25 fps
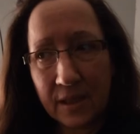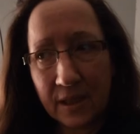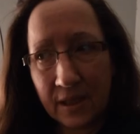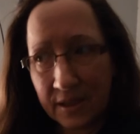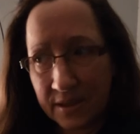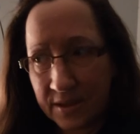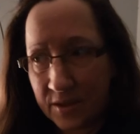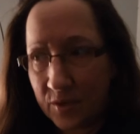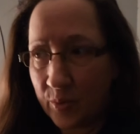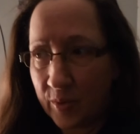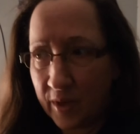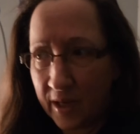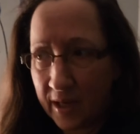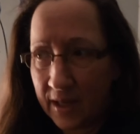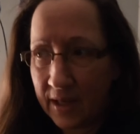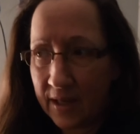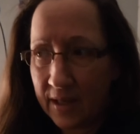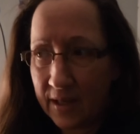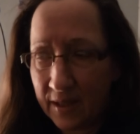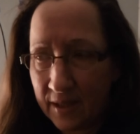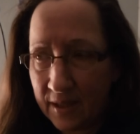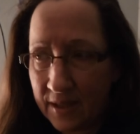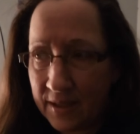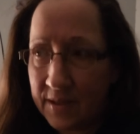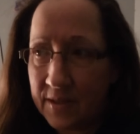It's way
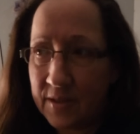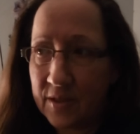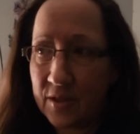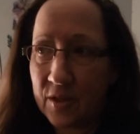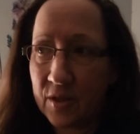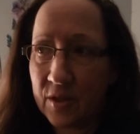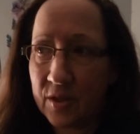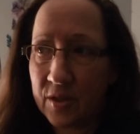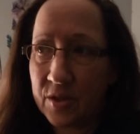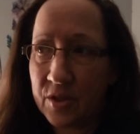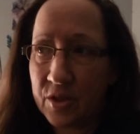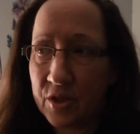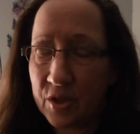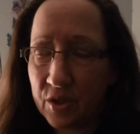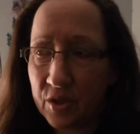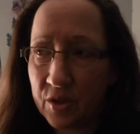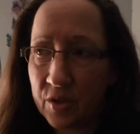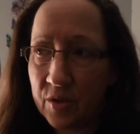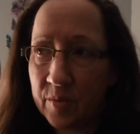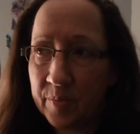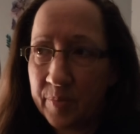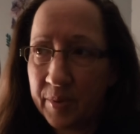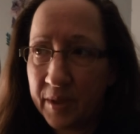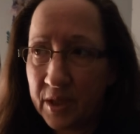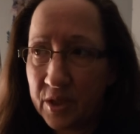easier
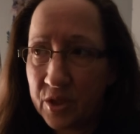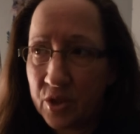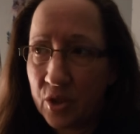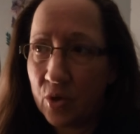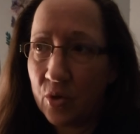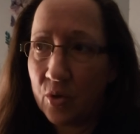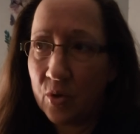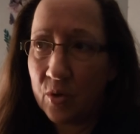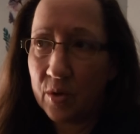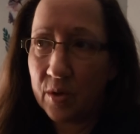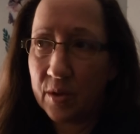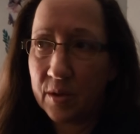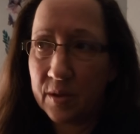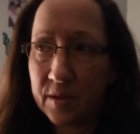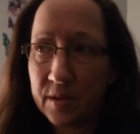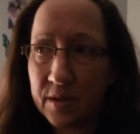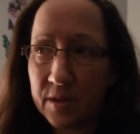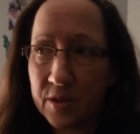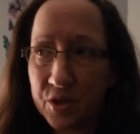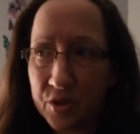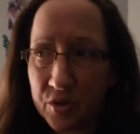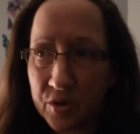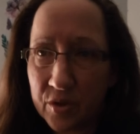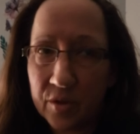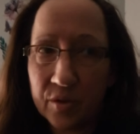to be told
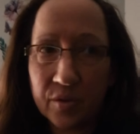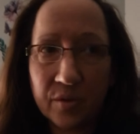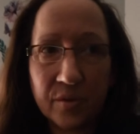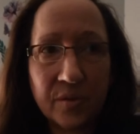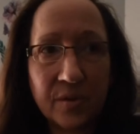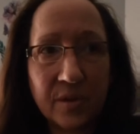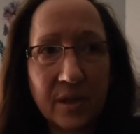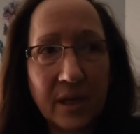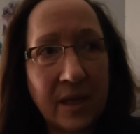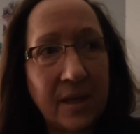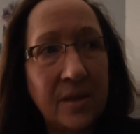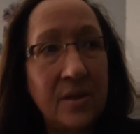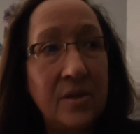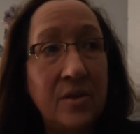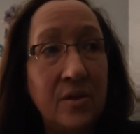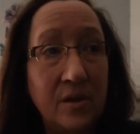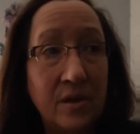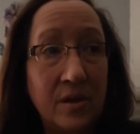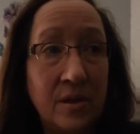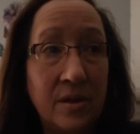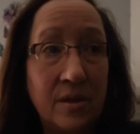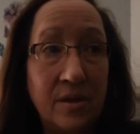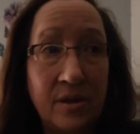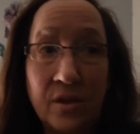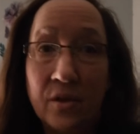the truth and
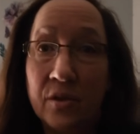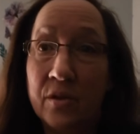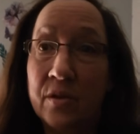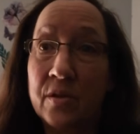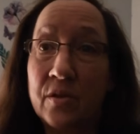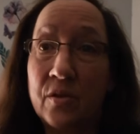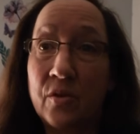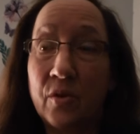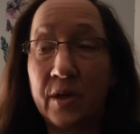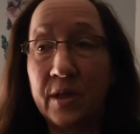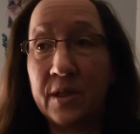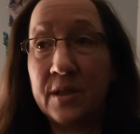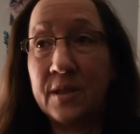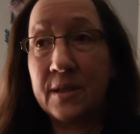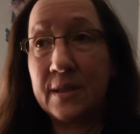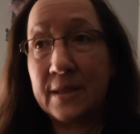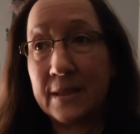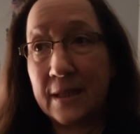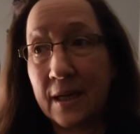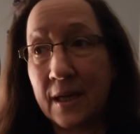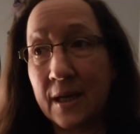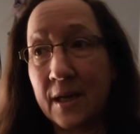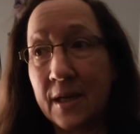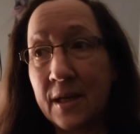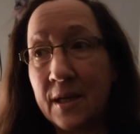you're you're going to
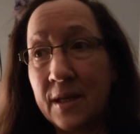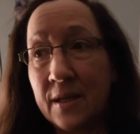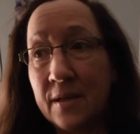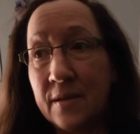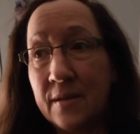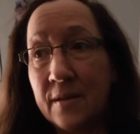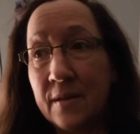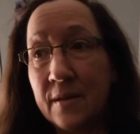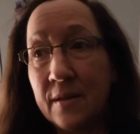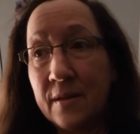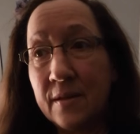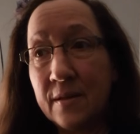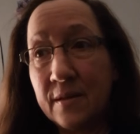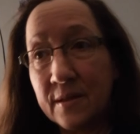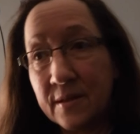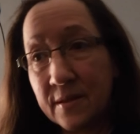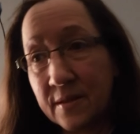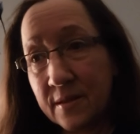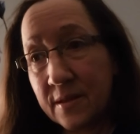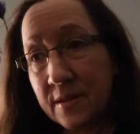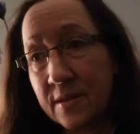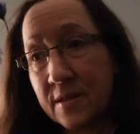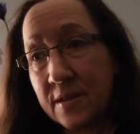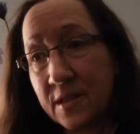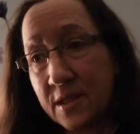die.
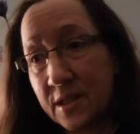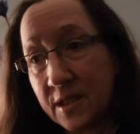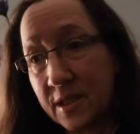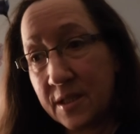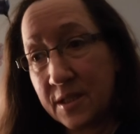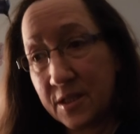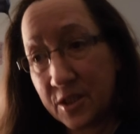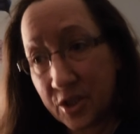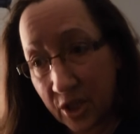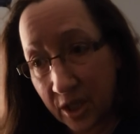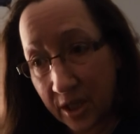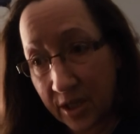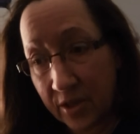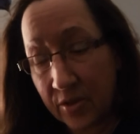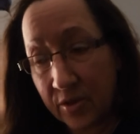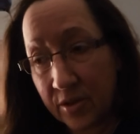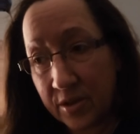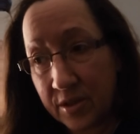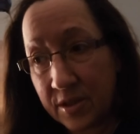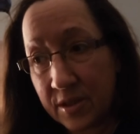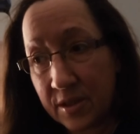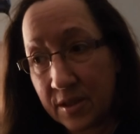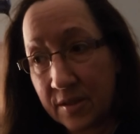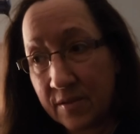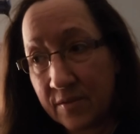This is
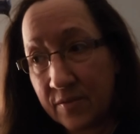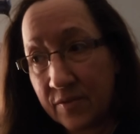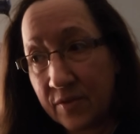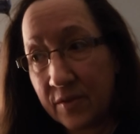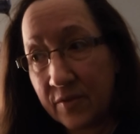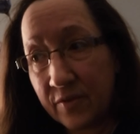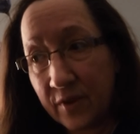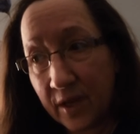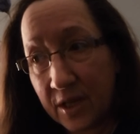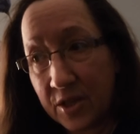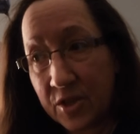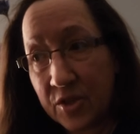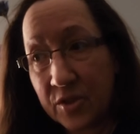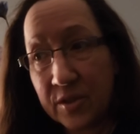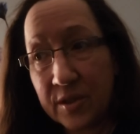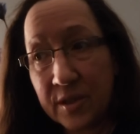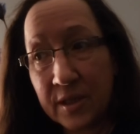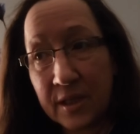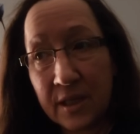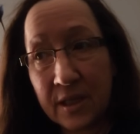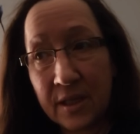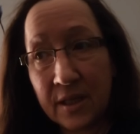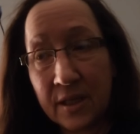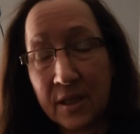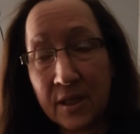degenerative.
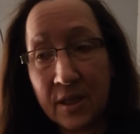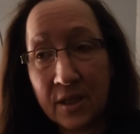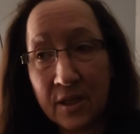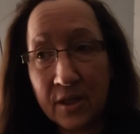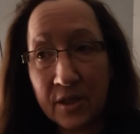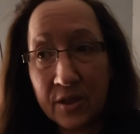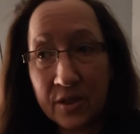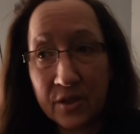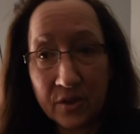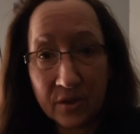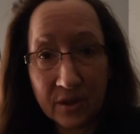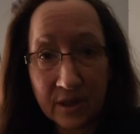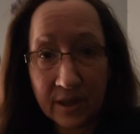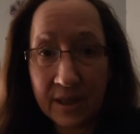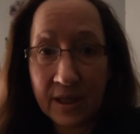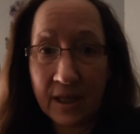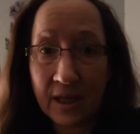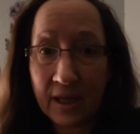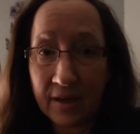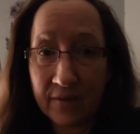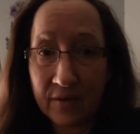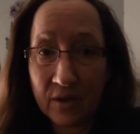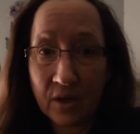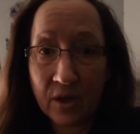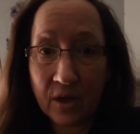Eventually, you're going to
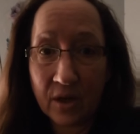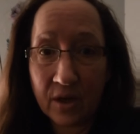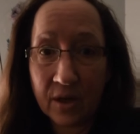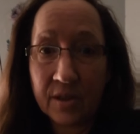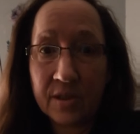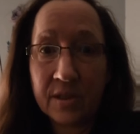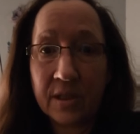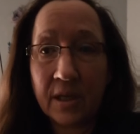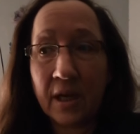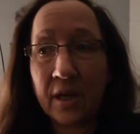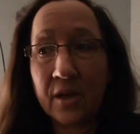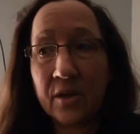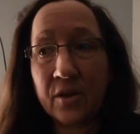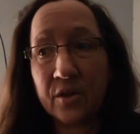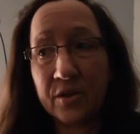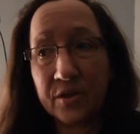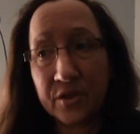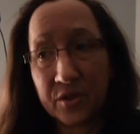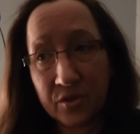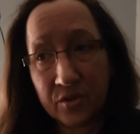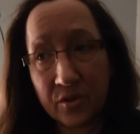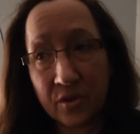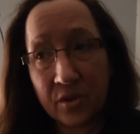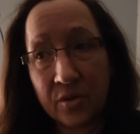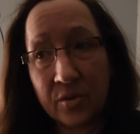have a heart attack or a
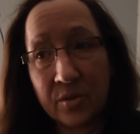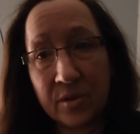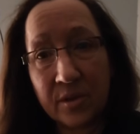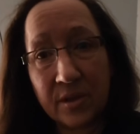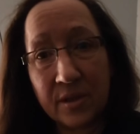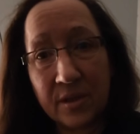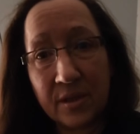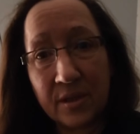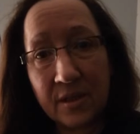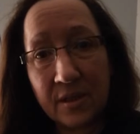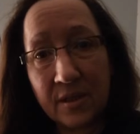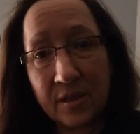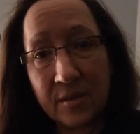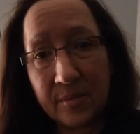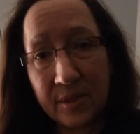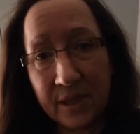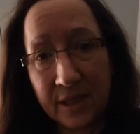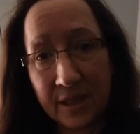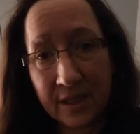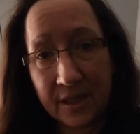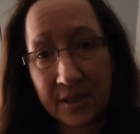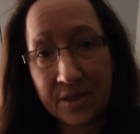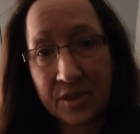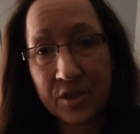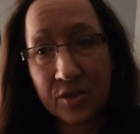stroke
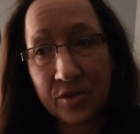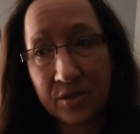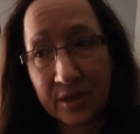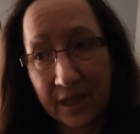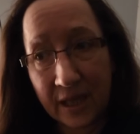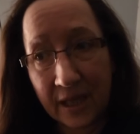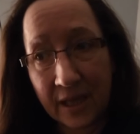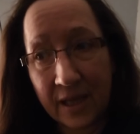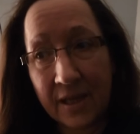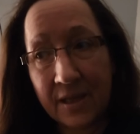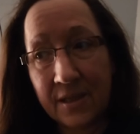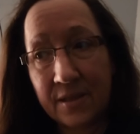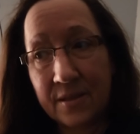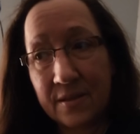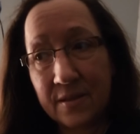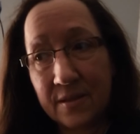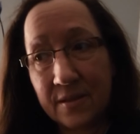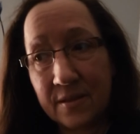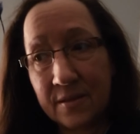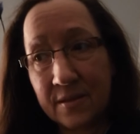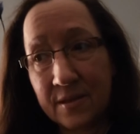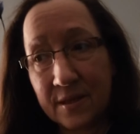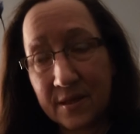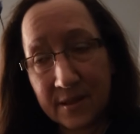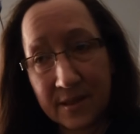because you can't
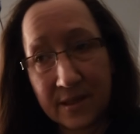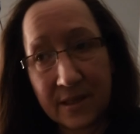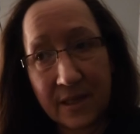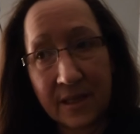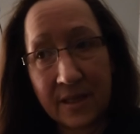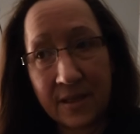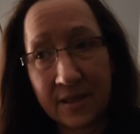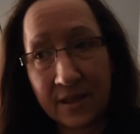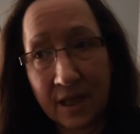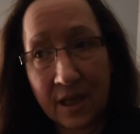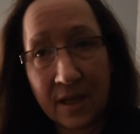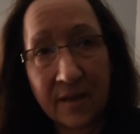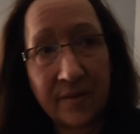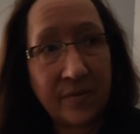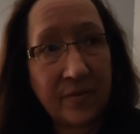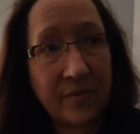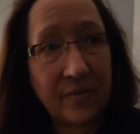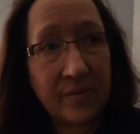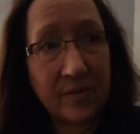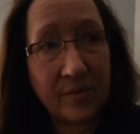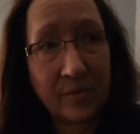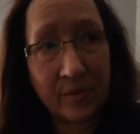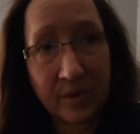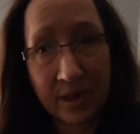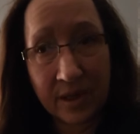sustain life
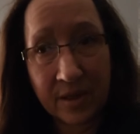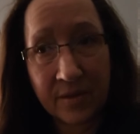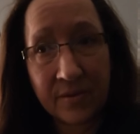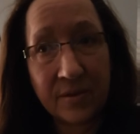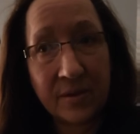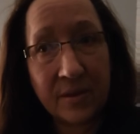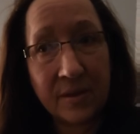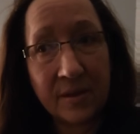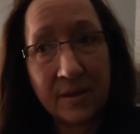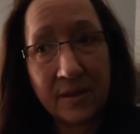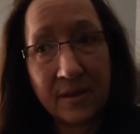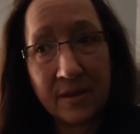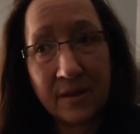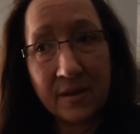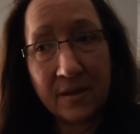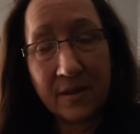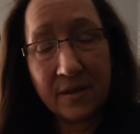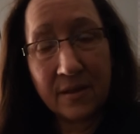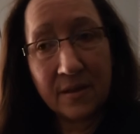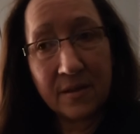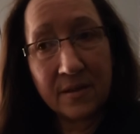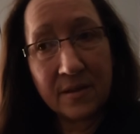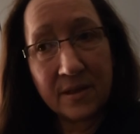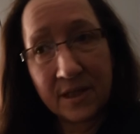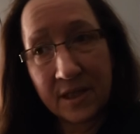with
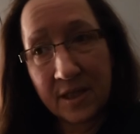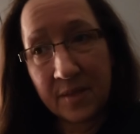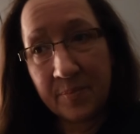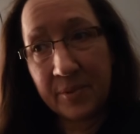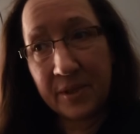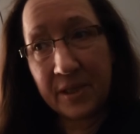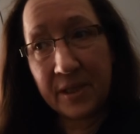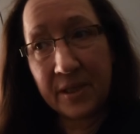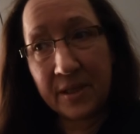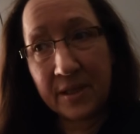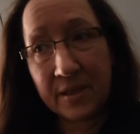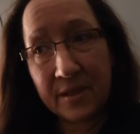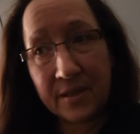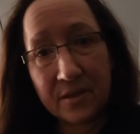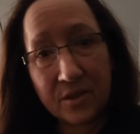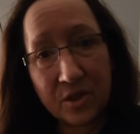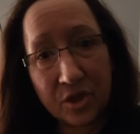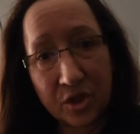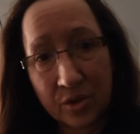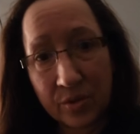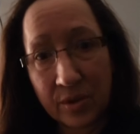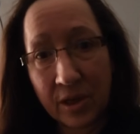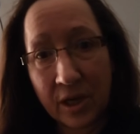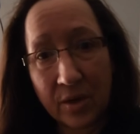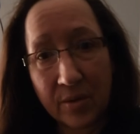sleeping
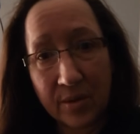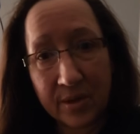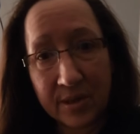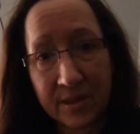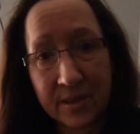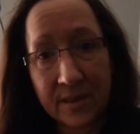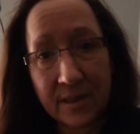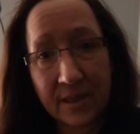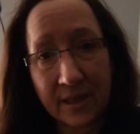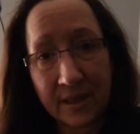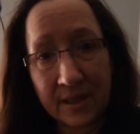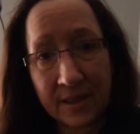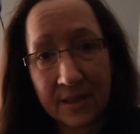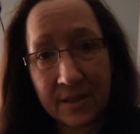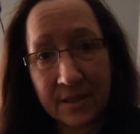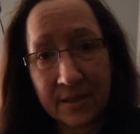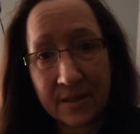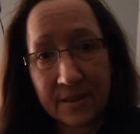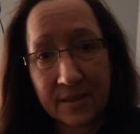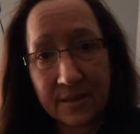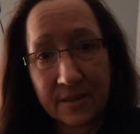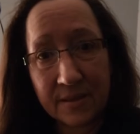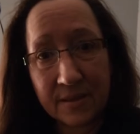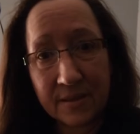2 hours a night,